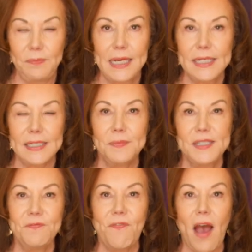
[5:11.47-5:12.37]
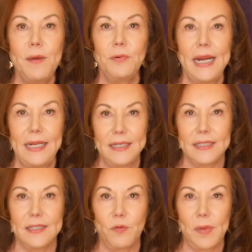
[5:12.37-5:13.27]
Because I was vibrating
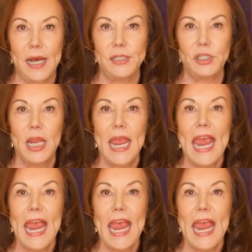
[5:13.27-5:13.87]
so much."